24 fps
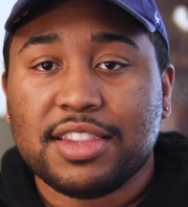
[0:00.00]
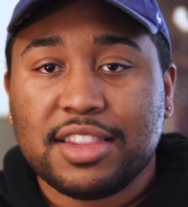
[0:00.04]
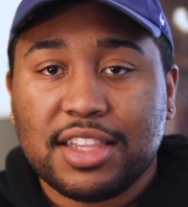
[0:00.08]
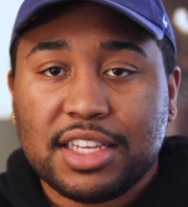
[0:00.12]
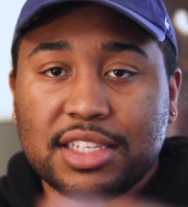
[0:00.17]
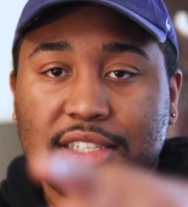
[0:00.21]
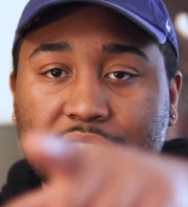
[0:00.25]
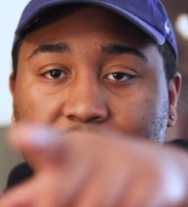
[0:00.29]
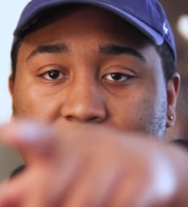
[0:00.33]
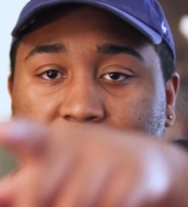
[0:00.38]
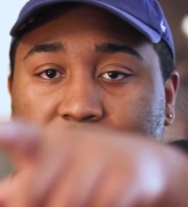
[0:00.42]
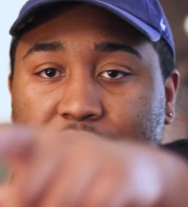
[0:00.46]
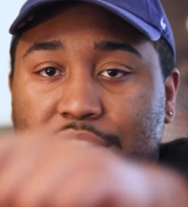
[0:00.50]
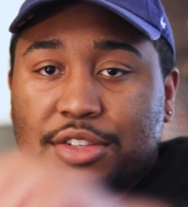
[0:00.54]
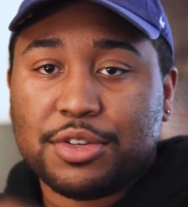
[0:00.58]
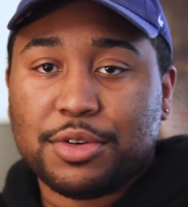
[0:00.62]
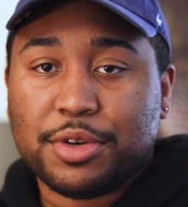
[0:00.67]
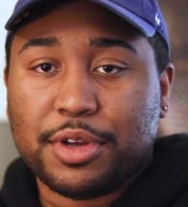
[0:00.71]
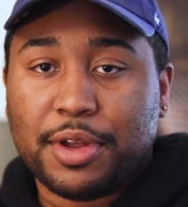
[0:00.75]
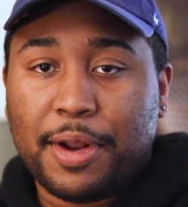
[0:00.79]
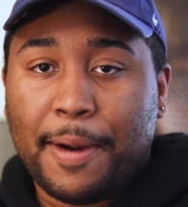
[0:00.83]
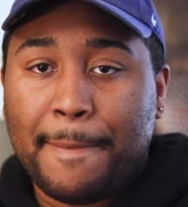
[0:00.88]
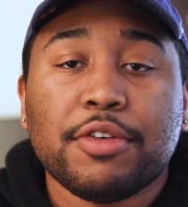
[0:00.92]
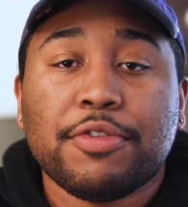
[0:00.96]
Let's get
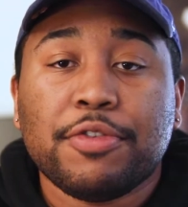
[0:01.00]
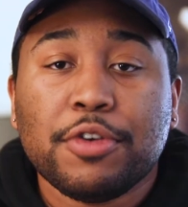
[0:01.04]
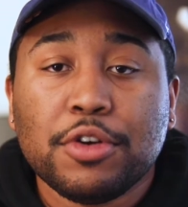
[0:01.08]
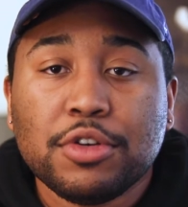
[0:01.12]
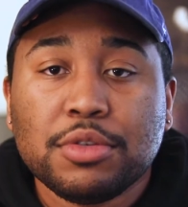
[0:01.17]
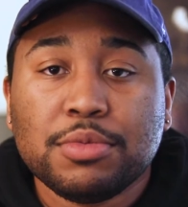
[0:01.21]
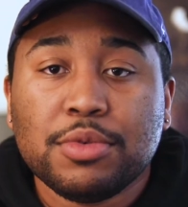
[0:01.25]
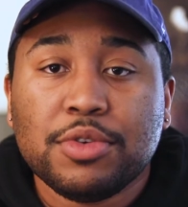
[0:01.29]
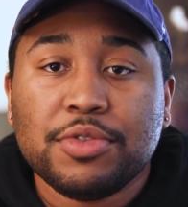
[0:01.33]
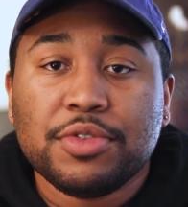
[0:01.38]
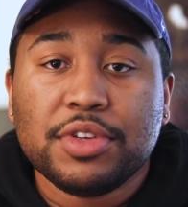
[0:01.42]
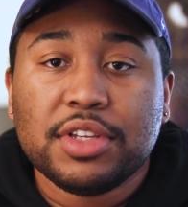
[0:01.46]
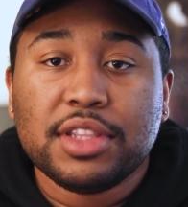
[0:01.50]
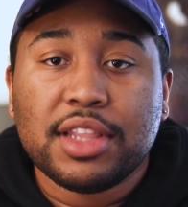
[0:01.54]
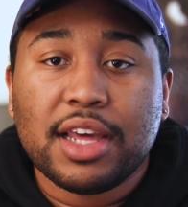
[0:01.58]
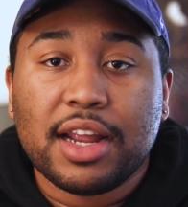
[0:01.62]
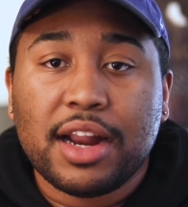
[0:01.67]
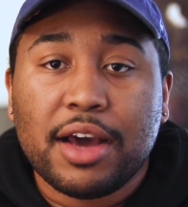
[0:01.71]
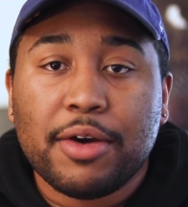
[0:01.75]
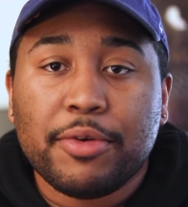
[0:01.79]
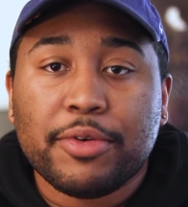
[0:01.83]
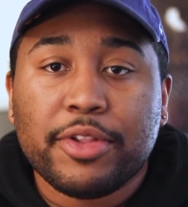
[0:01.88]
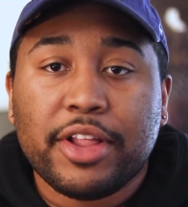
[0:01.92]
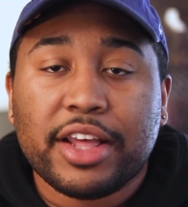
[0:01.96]
into it. The first movie
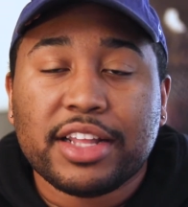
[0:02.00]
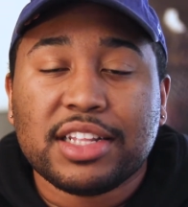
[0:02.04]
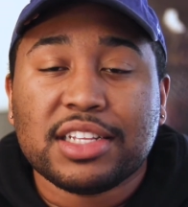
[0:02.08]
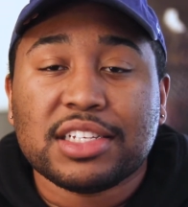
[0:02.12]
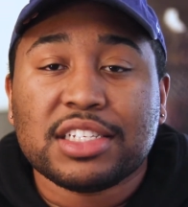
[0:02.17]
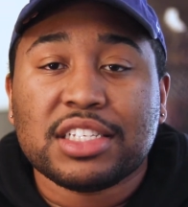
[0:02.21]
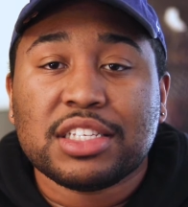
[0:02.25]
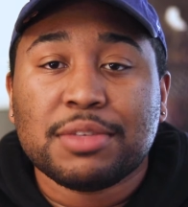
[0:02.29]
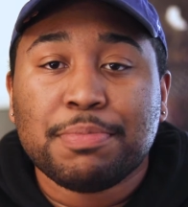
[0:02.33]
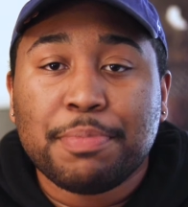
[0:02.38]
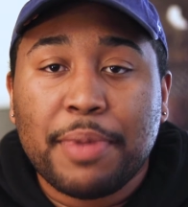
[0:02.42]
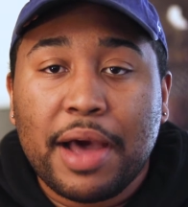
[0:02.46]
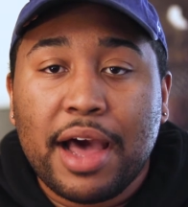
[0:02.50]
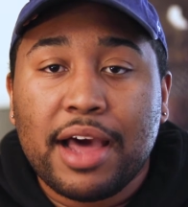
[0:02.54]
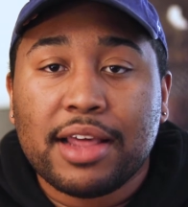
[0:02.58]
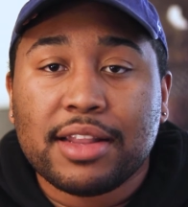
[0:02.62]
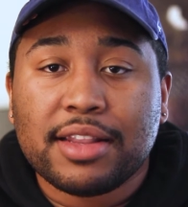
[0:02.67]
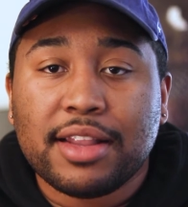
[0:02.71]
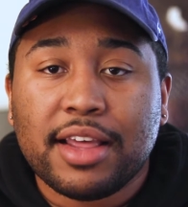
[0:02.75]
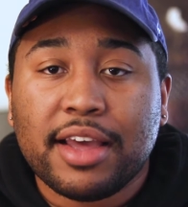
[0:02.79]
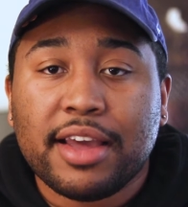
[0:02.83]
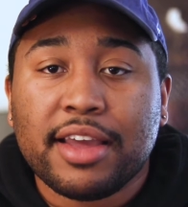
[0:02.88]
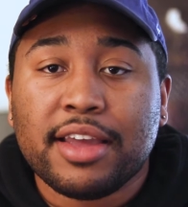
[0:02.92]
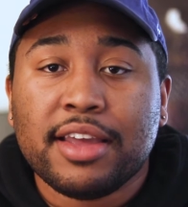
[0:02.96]
that I would like to
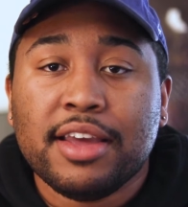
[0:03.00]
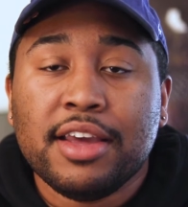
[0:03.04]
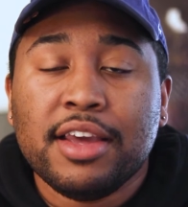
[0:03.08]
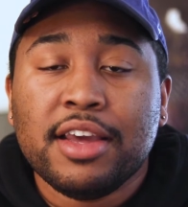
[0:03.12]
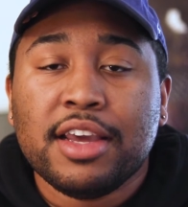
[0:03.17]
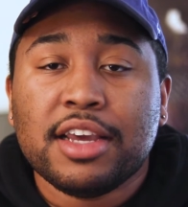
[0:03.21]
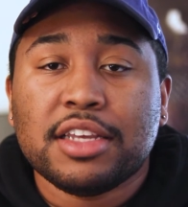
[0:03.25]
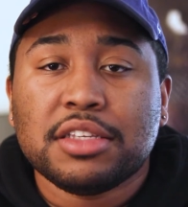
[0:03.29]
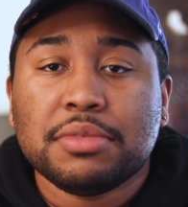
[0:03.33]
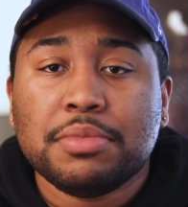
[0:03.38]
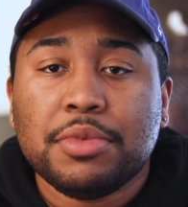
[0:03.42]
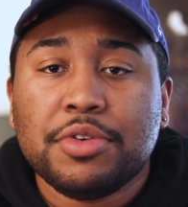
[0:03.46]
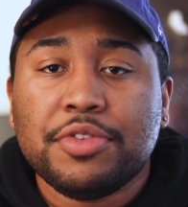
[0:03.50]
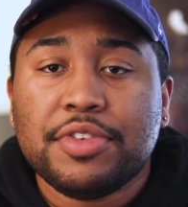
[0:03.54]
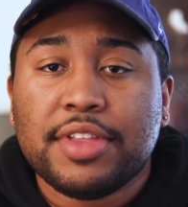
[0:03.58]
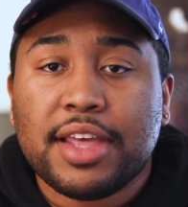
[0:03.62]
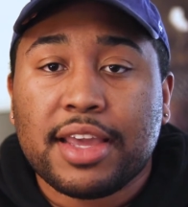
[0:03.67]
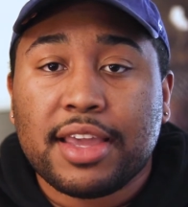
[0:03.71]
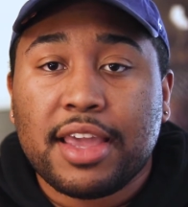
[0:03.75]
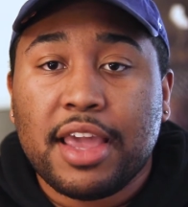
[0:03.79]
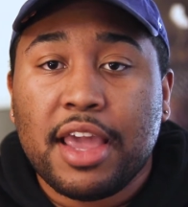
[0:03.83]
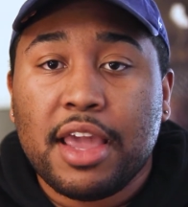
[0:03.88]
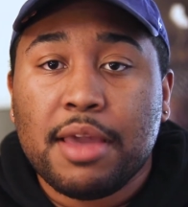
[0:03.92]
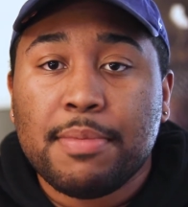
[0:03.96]
spotlight is a movie
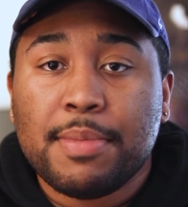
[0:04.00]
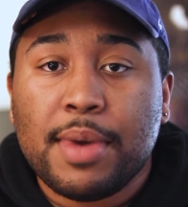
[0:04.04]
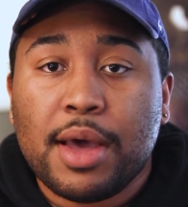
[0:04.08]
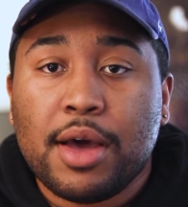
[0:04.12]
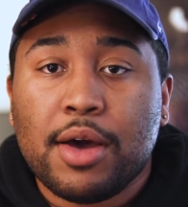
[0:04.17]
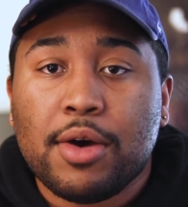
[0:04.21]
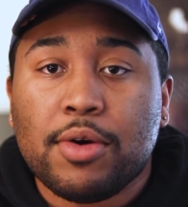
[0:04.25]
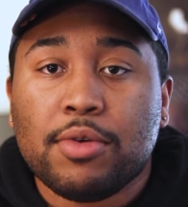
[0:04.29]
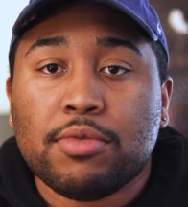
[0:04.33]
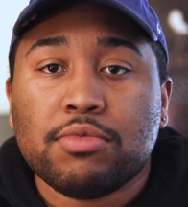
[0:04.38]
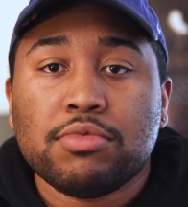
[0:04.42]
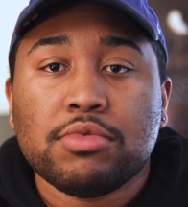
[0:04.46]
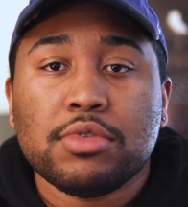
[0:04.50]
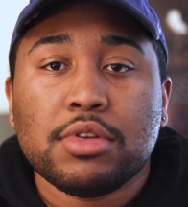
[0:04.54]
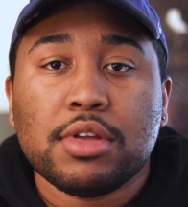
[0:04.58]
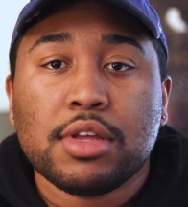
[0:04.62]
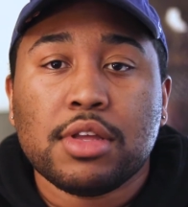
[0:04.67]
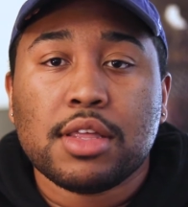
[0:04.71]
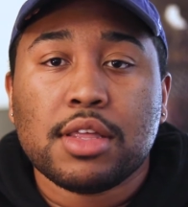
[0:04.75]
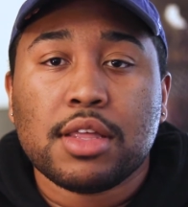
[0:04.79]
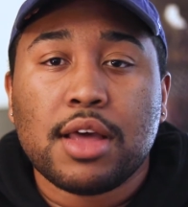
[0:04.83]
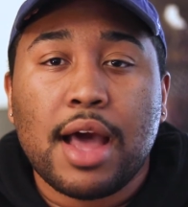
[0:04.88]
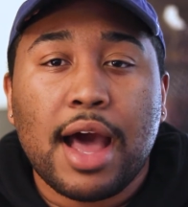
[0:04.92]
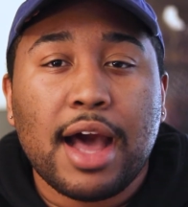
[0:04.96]
that came out
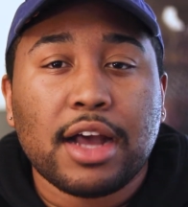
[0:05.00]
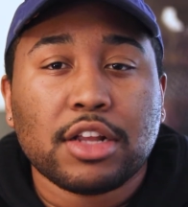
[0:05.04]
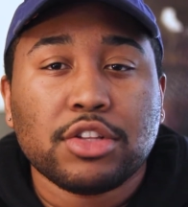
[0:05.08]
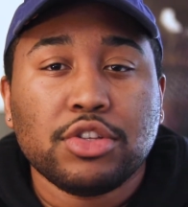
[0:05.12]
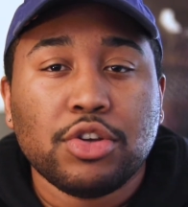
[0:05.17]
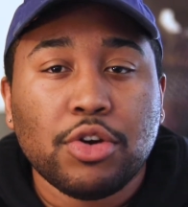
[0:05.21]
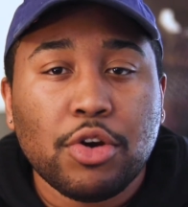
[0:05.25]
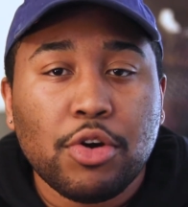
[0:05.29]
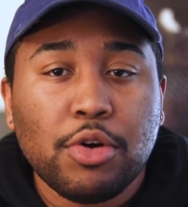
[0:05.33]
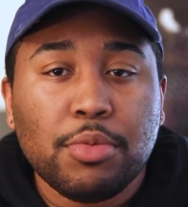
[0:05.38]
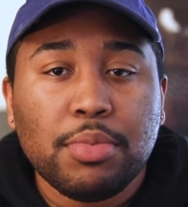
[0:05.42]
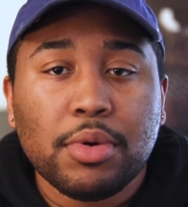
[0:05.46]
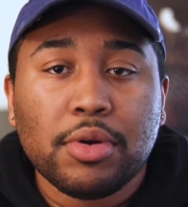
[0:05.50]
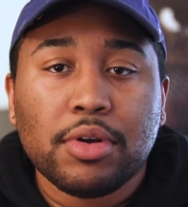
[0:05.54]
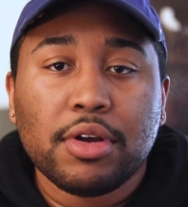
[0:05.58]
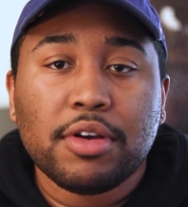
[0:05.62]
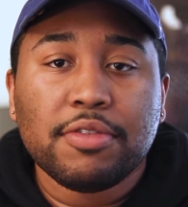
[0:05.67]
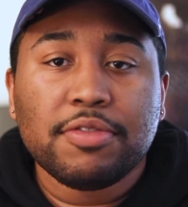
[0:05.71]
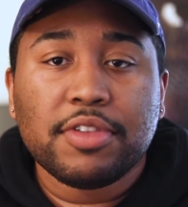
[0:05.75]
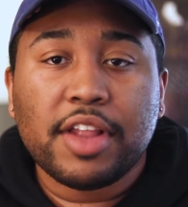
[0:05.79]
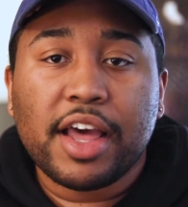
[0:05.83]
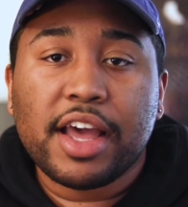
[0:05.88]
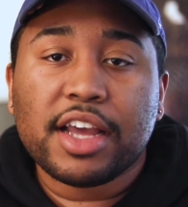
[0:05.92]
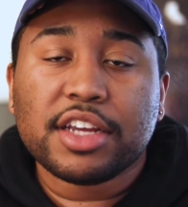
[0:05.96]
October
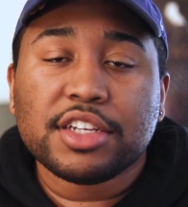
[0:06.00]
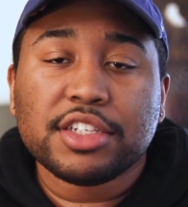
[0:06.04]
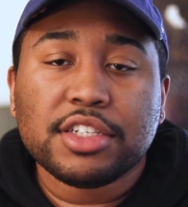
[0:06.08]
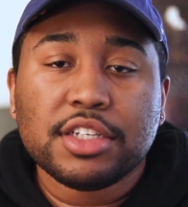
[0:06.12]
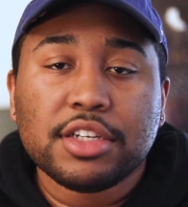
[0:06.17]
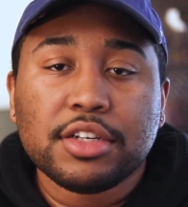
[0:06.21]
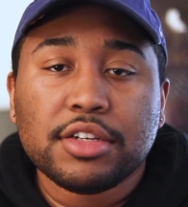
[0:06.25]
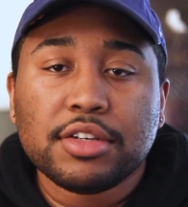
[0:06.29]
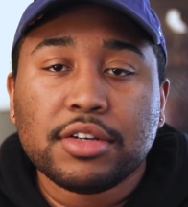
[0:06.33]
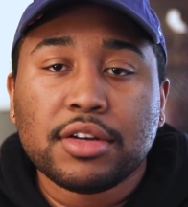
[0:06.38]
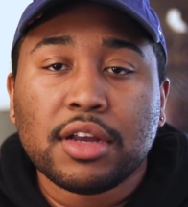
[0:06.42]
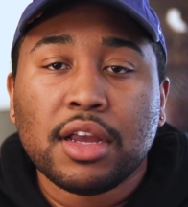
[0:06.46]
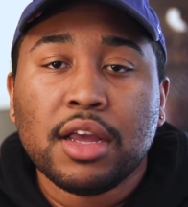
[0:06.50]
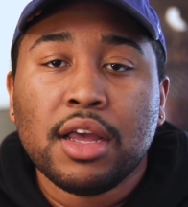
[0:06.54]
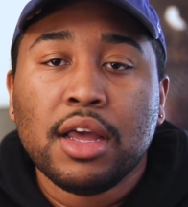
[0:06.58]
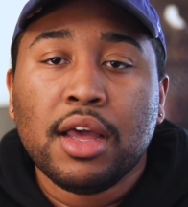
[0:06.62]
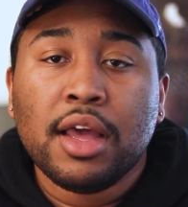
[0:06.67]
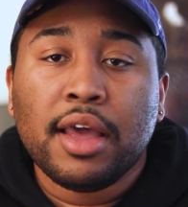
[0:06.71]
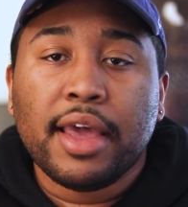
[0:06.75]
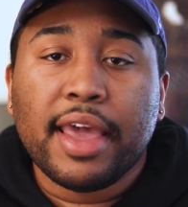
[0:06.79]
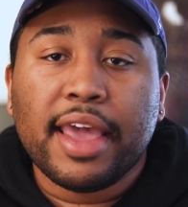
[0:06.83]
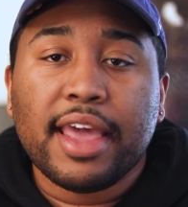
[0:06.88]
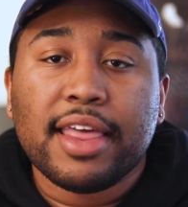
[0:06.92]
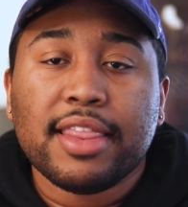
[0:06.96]
of last year,
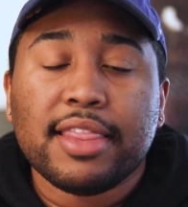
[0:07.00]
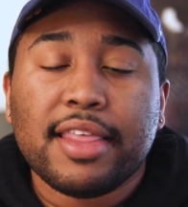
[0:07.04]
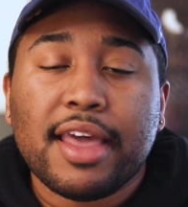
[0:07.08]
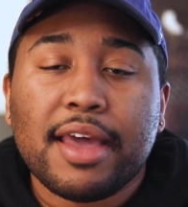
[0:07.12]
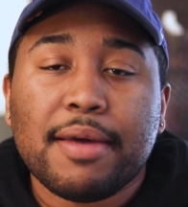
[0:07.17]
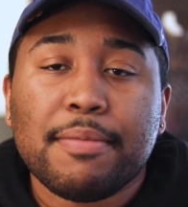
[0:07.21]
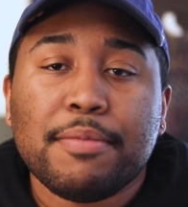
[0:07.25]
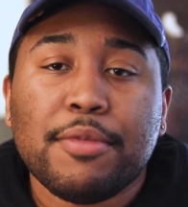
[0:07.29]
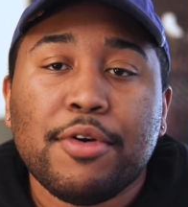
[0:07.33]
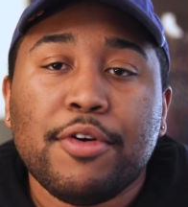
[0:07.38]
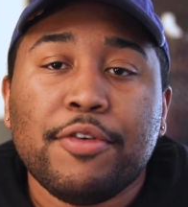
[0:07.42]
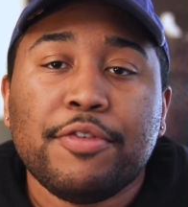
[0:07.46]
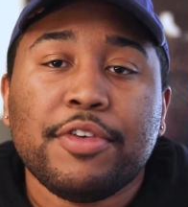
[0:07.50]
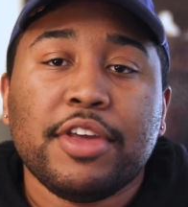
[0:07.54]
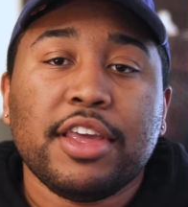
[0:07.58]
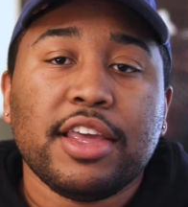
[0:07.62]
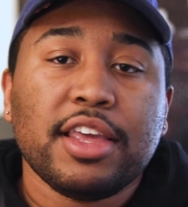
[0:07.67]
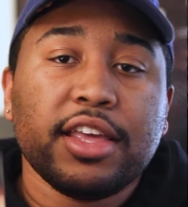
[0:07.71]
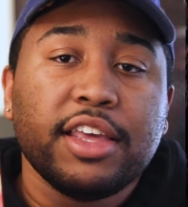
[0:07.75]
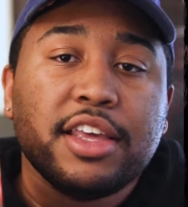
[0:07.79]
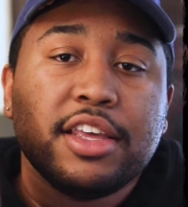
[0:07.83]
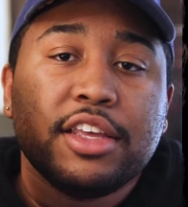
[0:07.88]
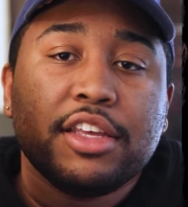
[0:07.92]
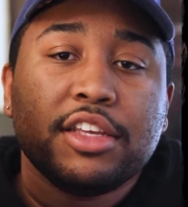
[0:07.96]
and that movie
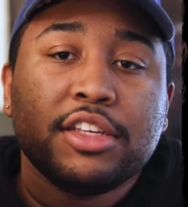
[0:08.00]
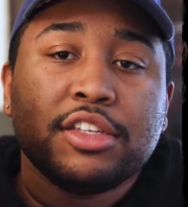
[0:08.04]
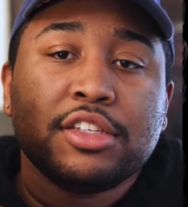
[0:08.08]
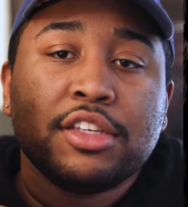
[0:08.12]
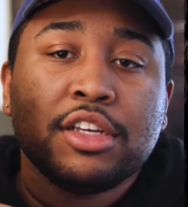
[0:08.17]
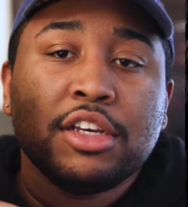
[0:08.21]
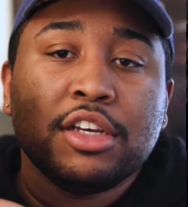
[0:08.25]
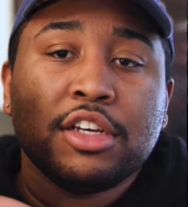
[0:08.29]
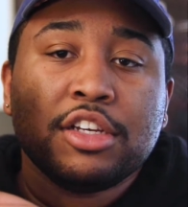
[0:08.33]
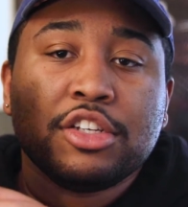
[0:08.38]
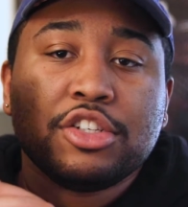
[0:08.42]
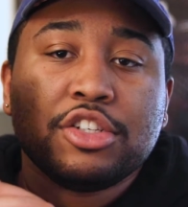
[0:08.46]
is